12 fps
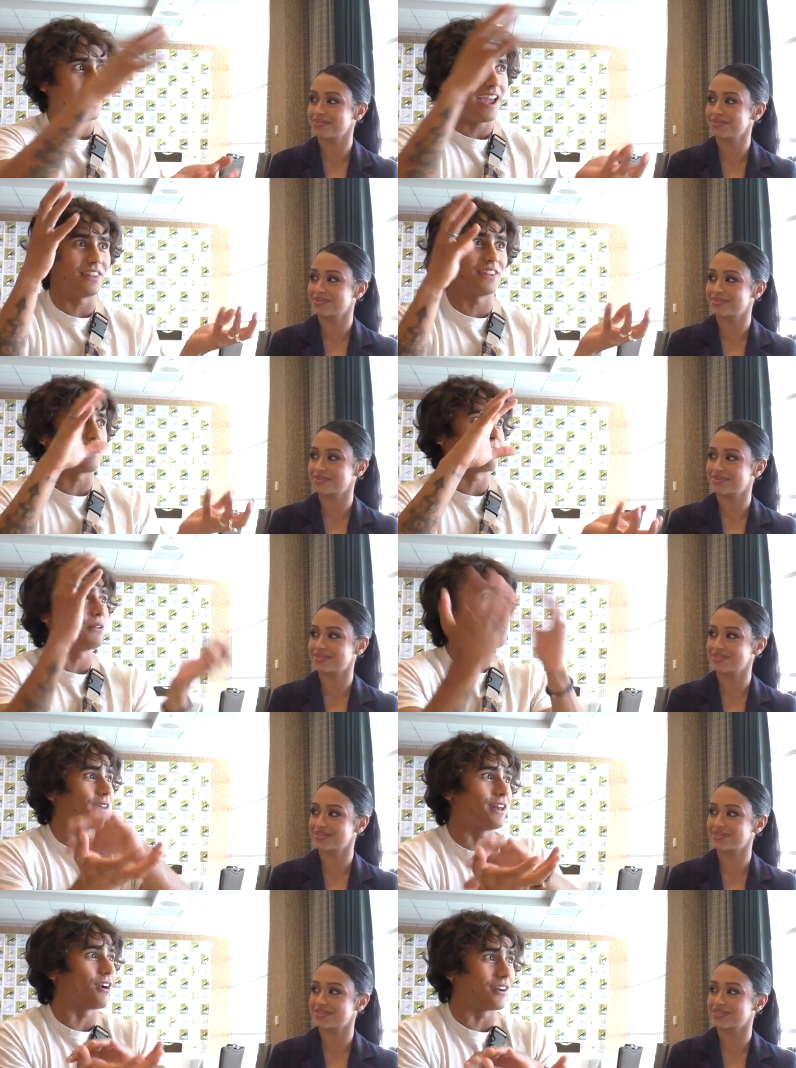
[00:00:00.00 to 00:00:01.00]
Speaker 1: and like
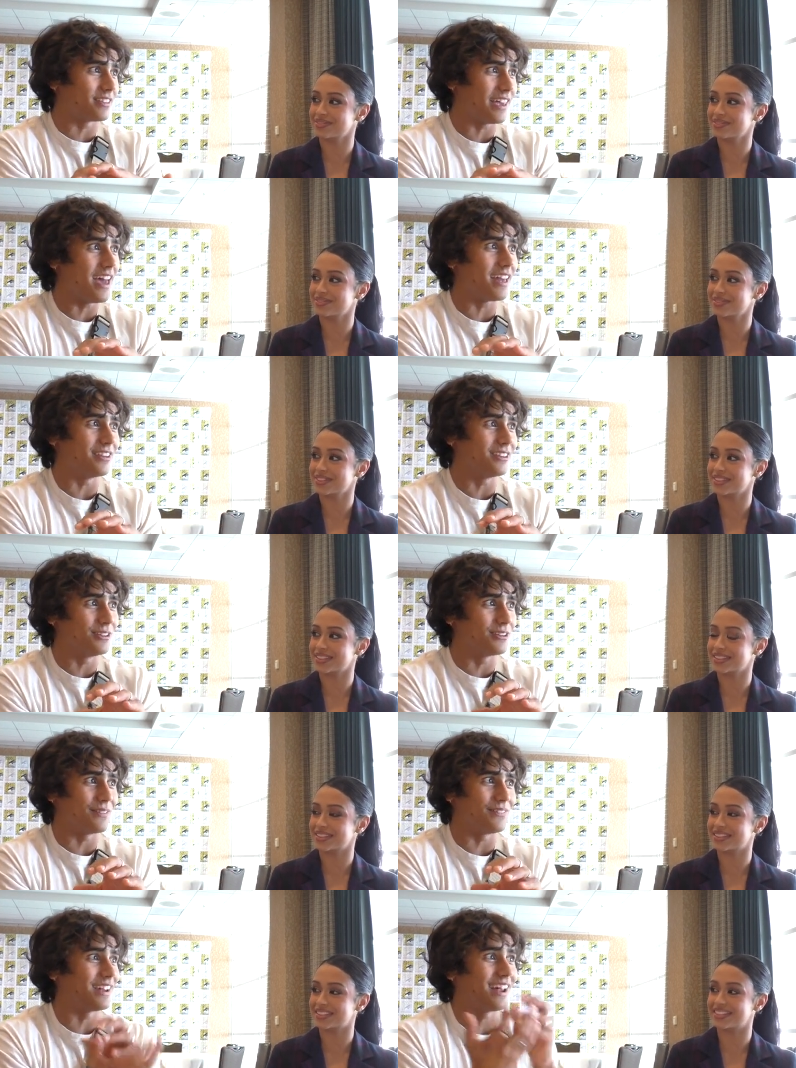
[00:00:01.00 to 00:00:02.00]
flipping it on its head.
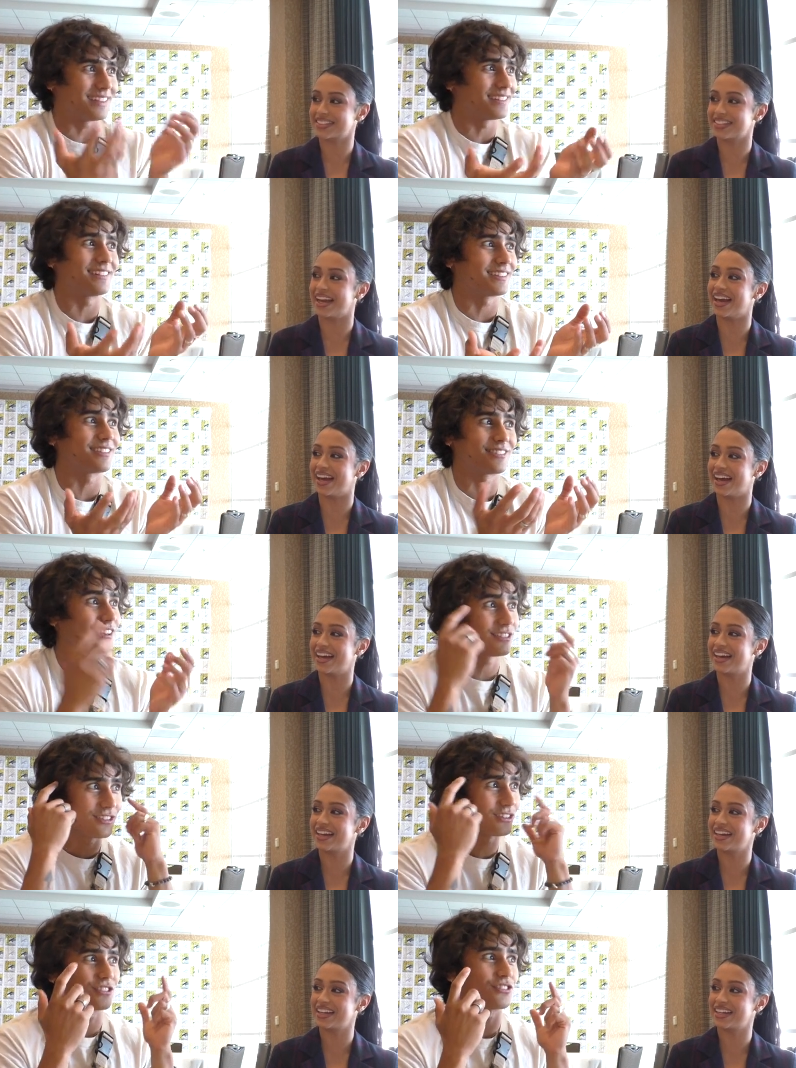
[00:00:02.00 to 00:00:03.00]
You know what I mean? And I think that that's
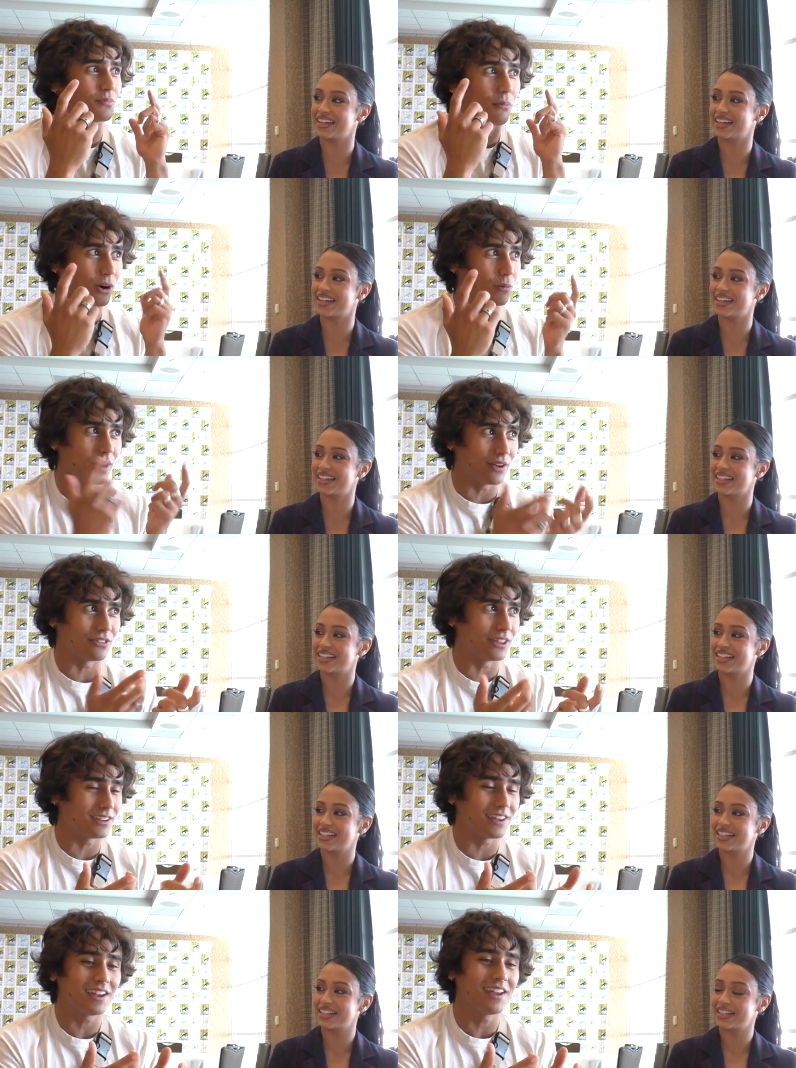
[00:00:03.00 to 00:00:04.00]
like such a smart way of
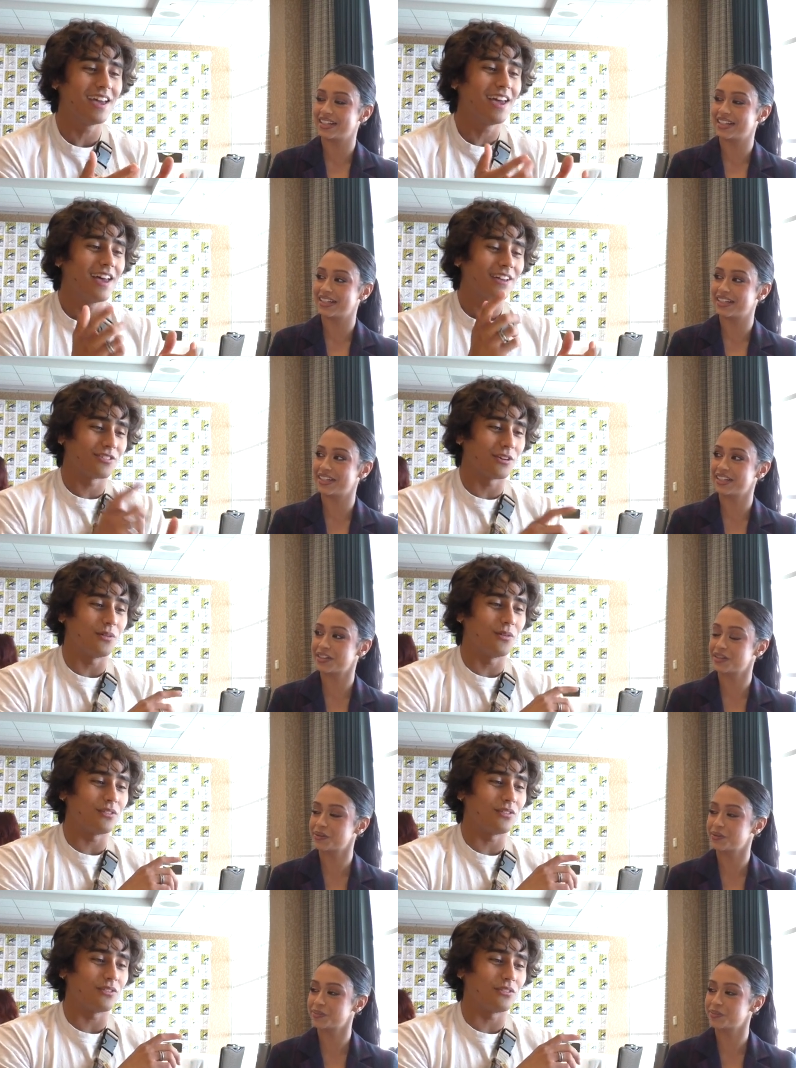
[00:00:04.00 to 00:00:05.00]
thinking.
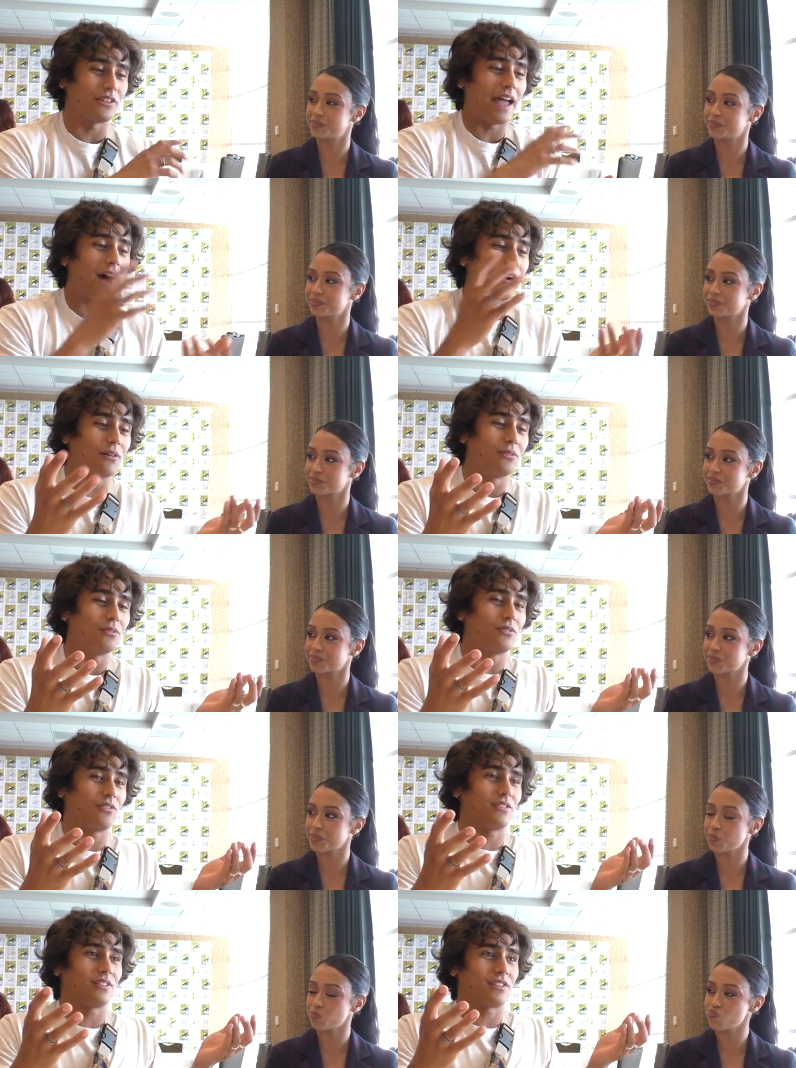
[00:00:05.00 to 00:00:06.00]
So now
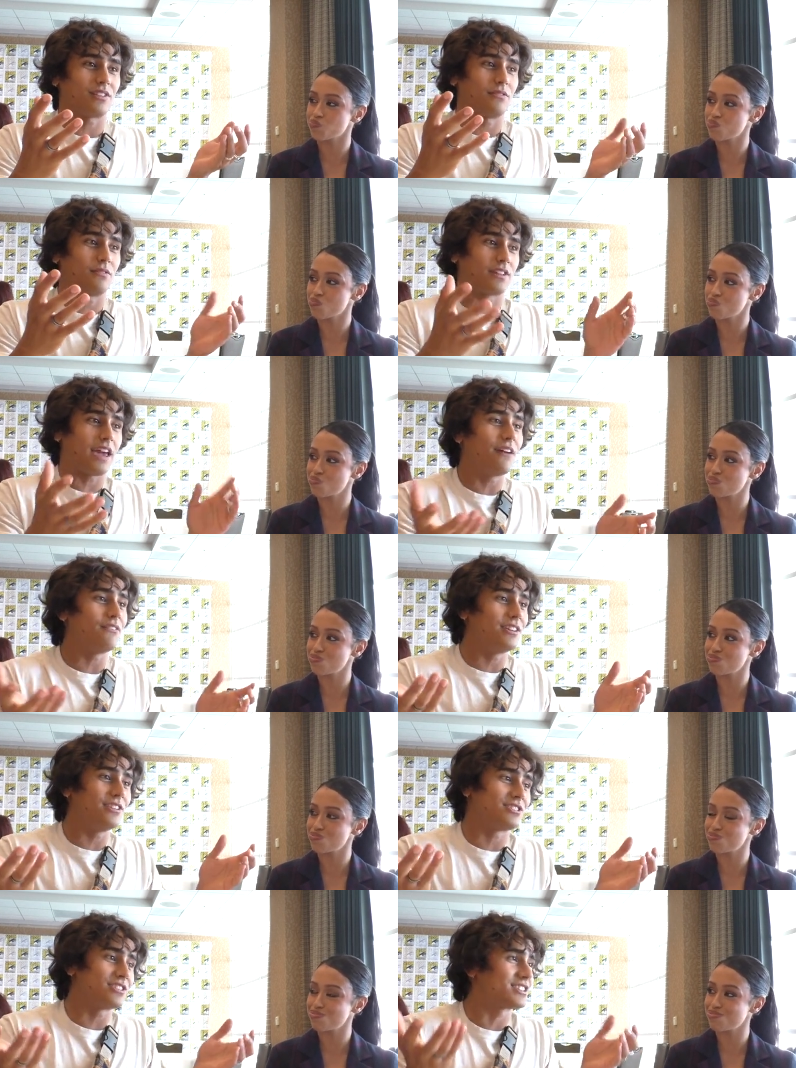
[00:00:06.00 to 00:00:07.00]

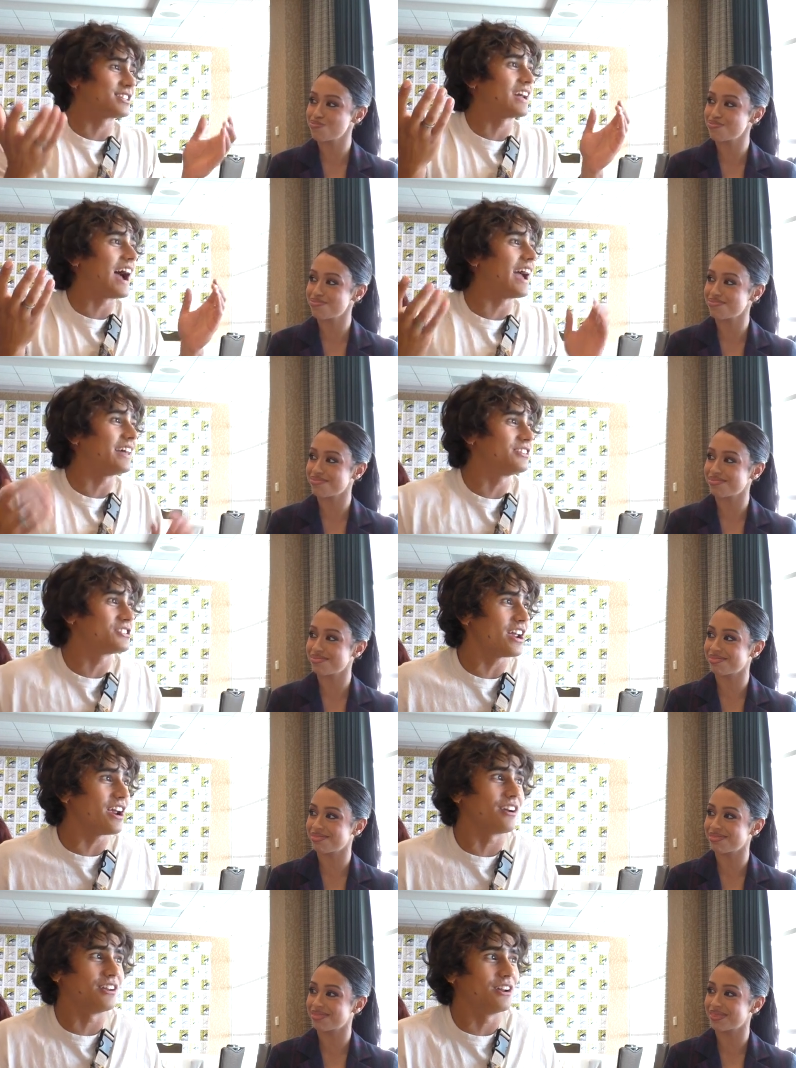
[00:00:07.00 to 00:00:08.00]
Kevin is just the guy in the
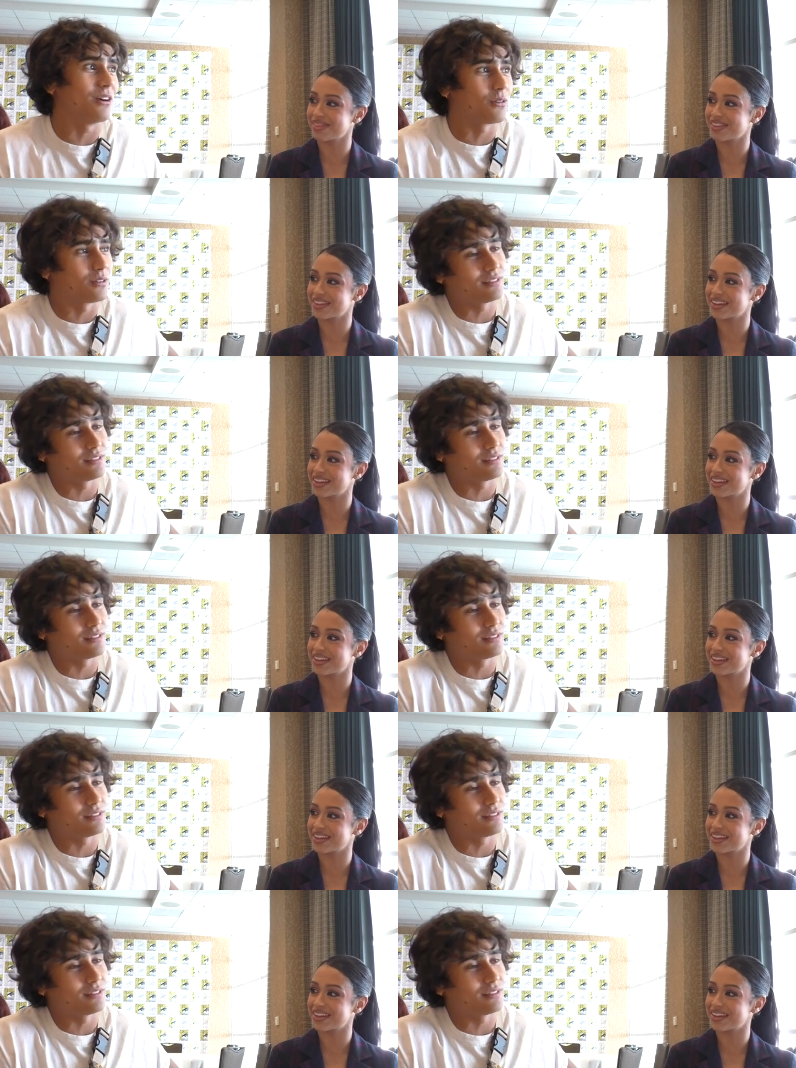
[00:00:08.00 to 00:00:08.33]
chair, you know, or